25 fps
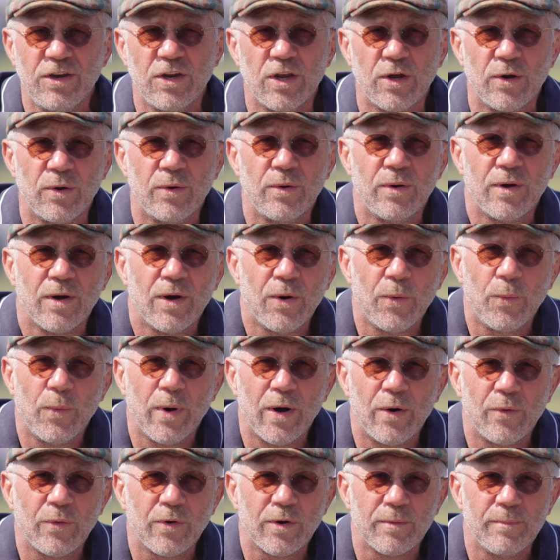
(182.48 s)
you are
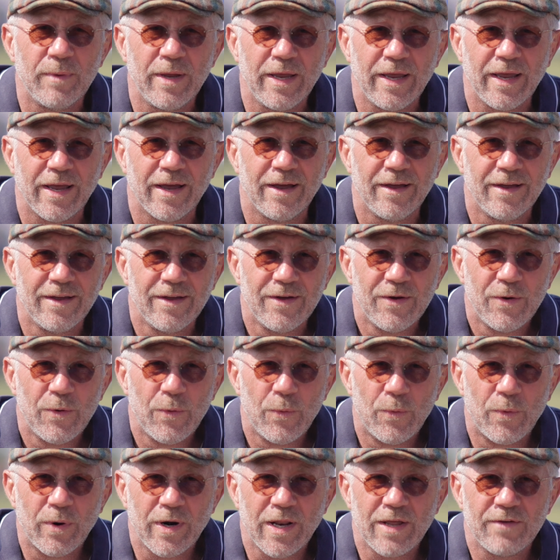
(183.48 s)
welcome here,
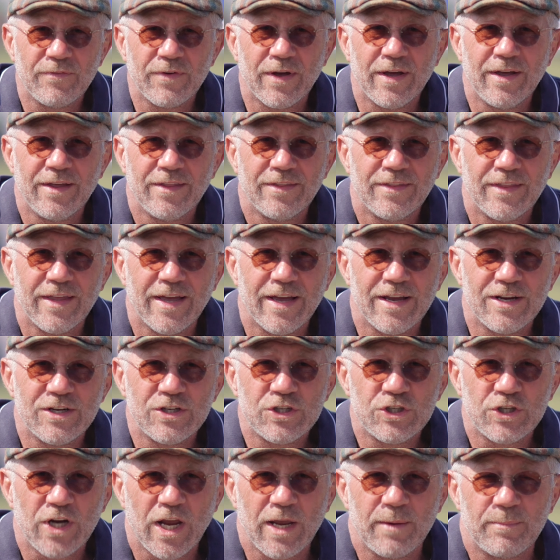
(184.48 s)
whatever their
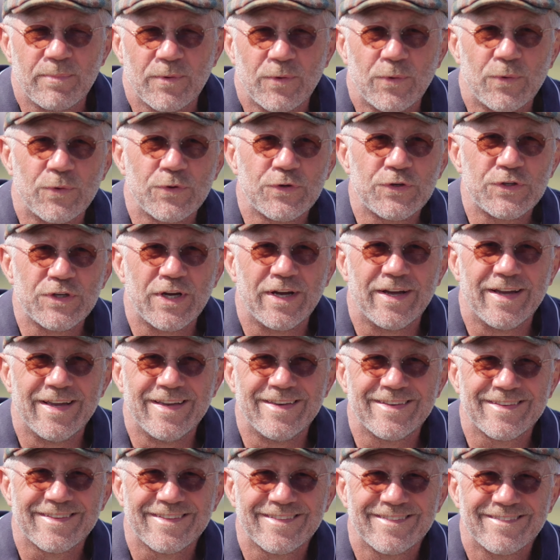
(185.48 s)
shape or
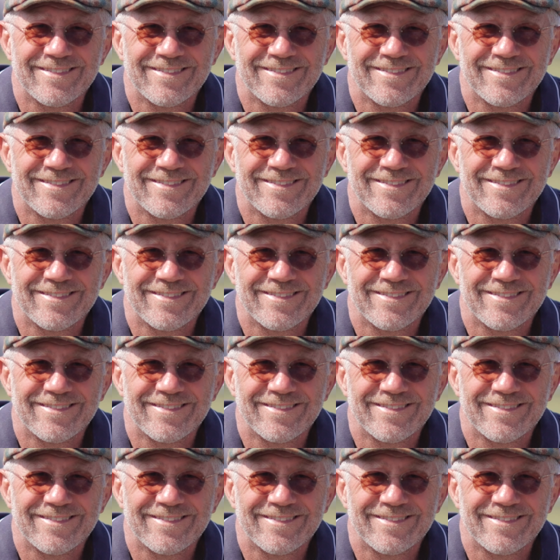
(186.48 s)
size.